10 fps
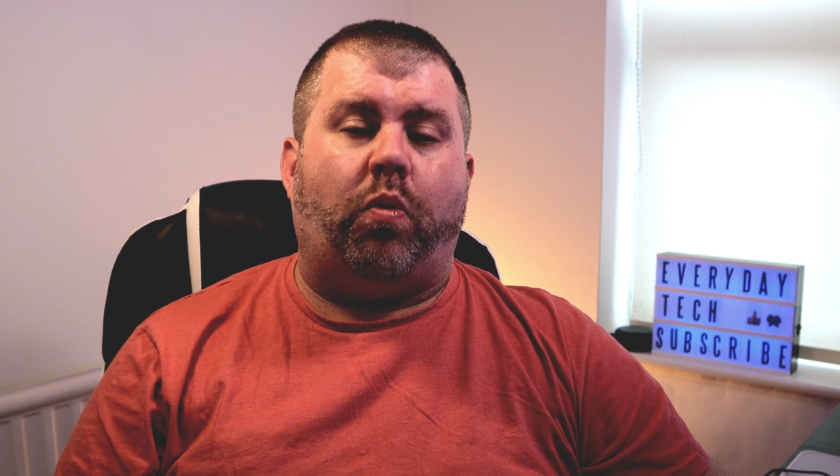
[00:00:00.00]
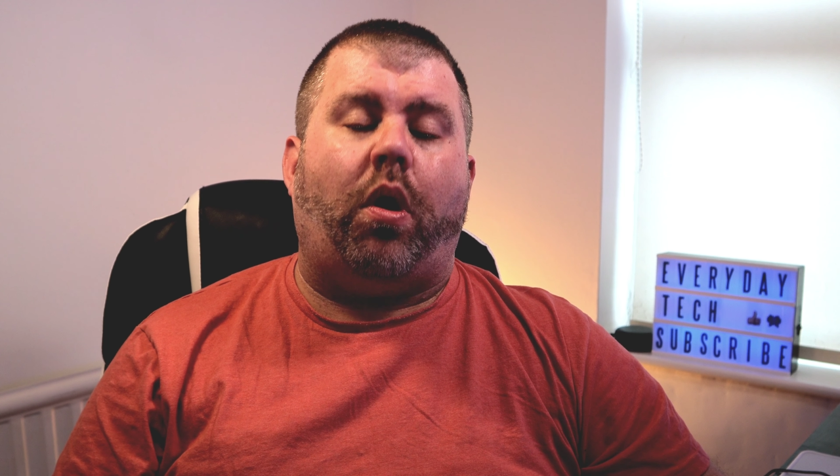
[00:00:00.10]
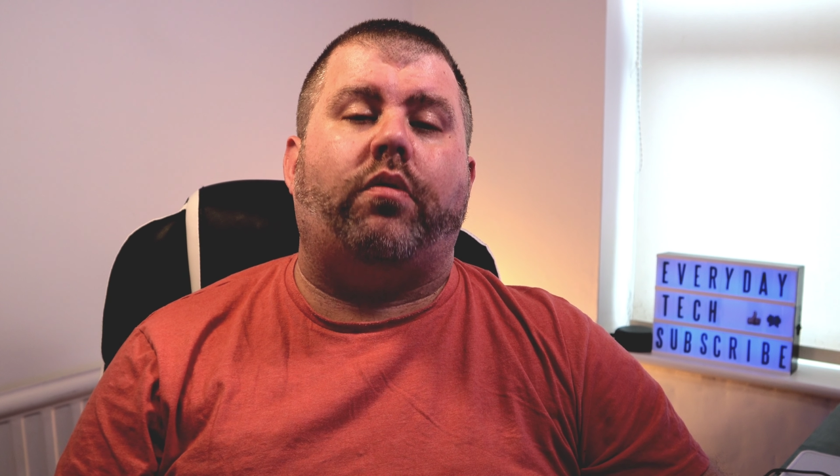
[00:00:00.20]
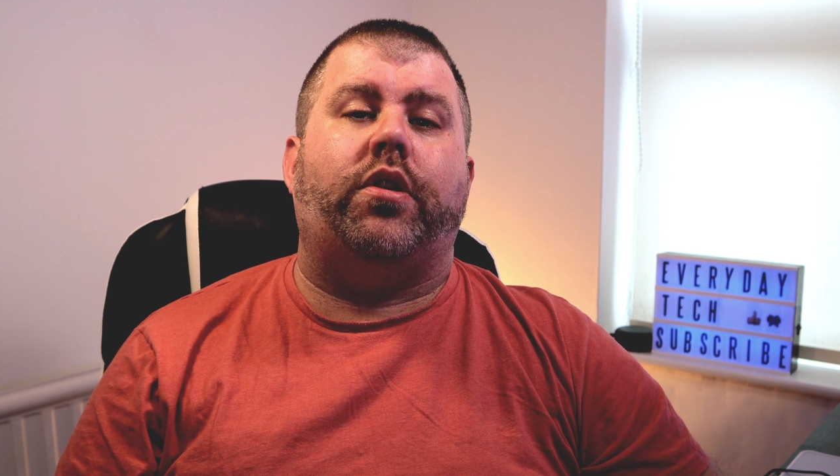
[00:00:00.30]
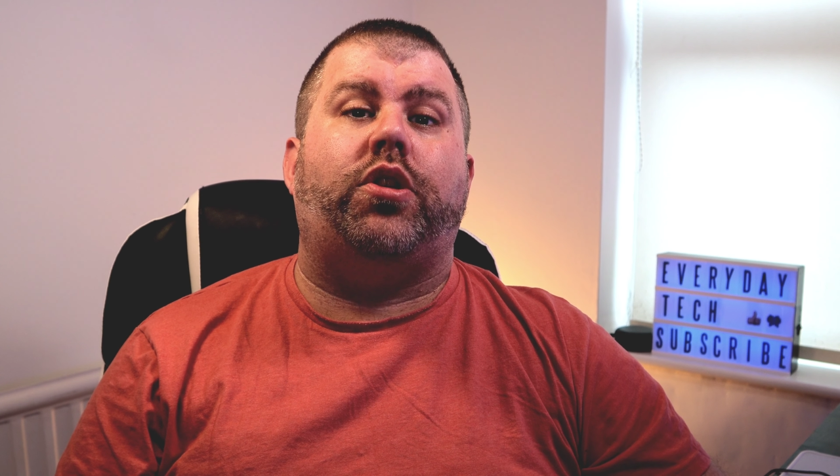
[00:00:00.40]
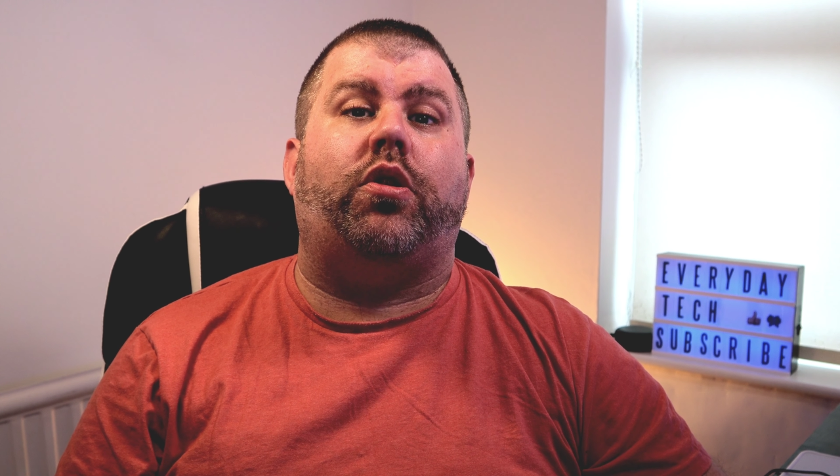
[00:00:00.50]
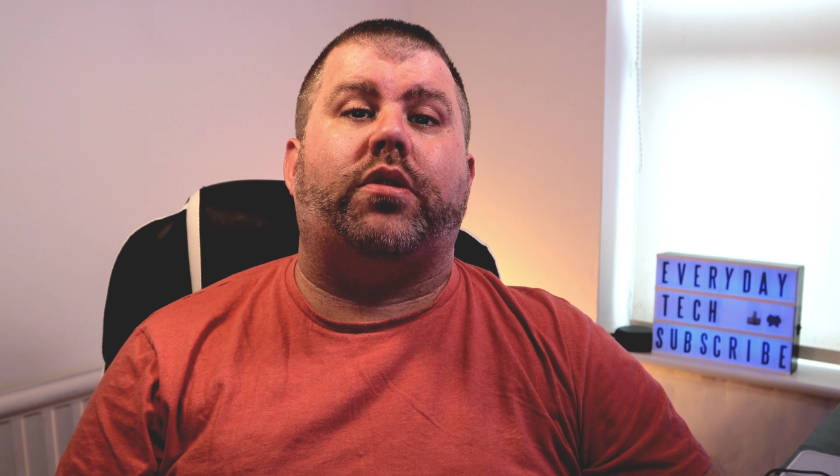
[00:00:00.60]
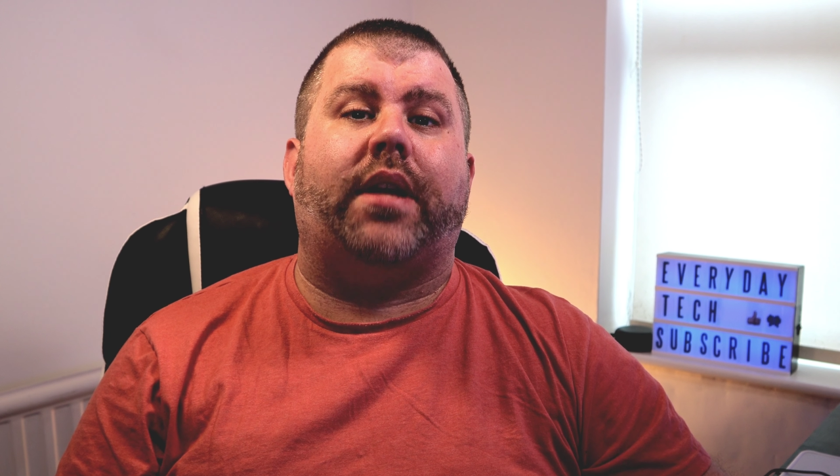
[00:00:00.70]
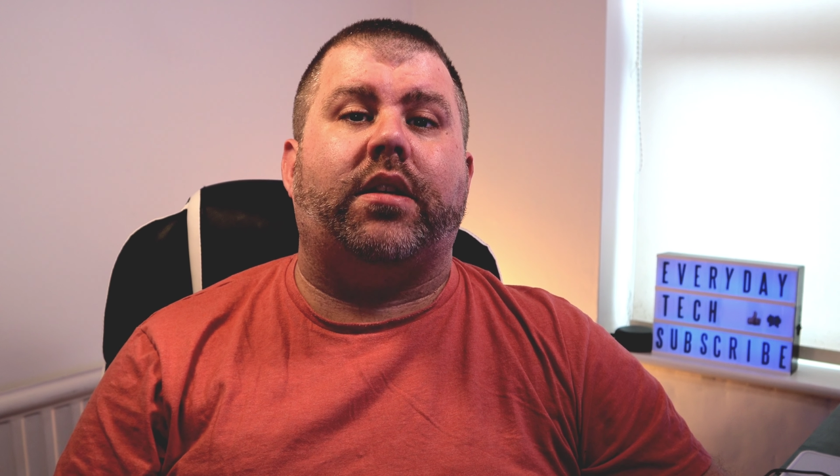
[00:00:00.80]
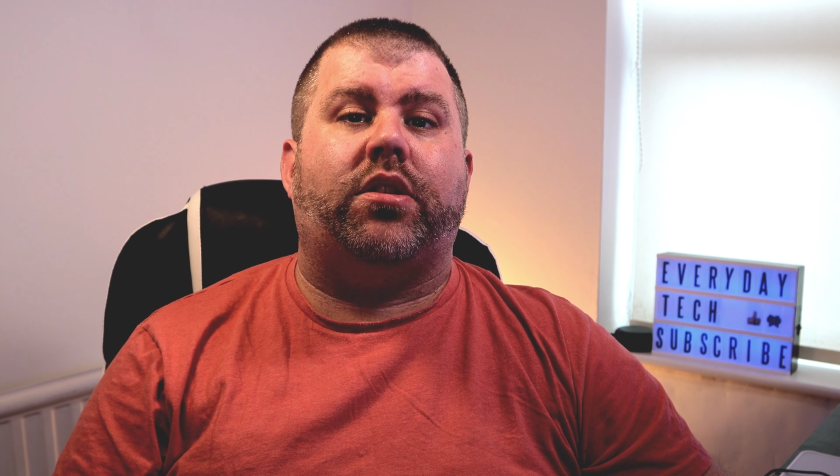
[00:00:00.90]
Well, the
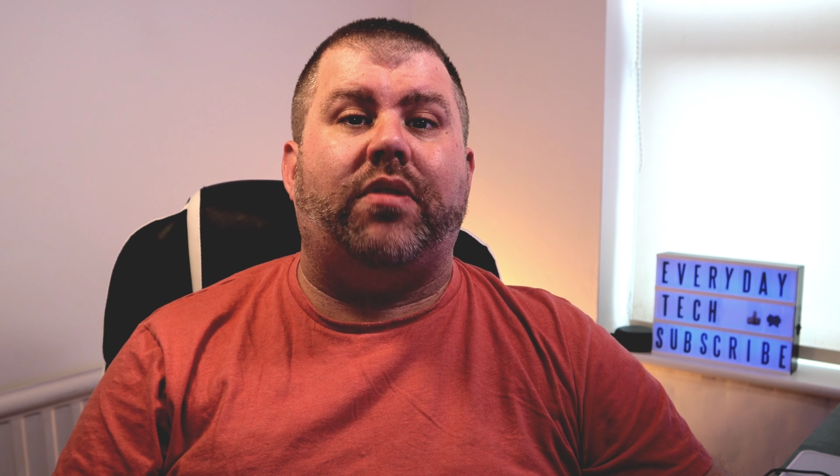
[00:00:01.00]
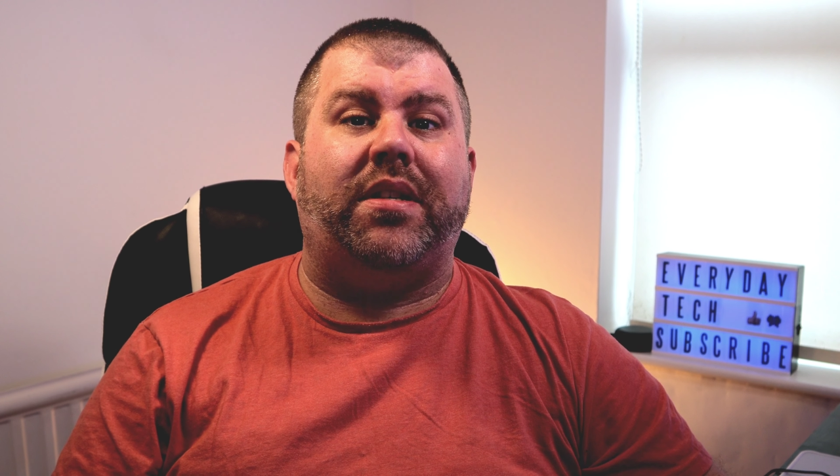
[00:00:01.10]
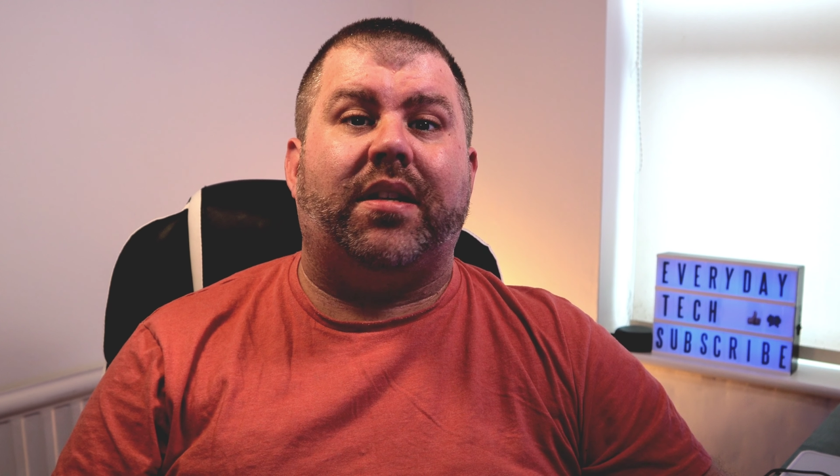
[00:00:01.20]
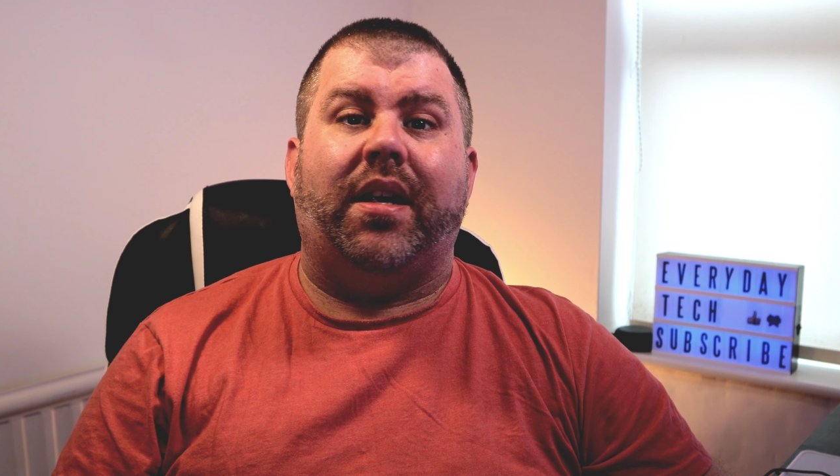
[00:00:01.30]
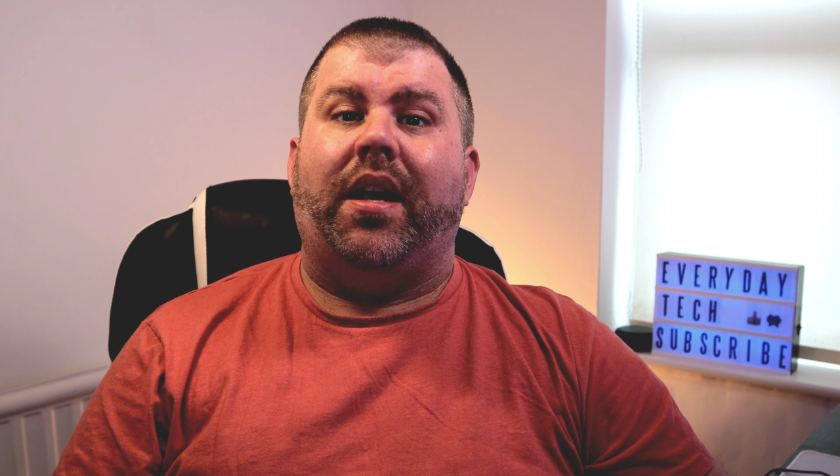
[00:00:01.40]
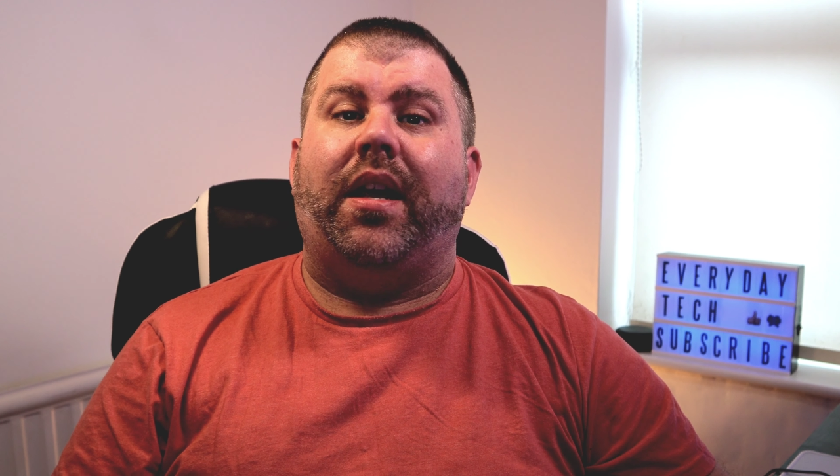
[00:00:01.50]
short answer is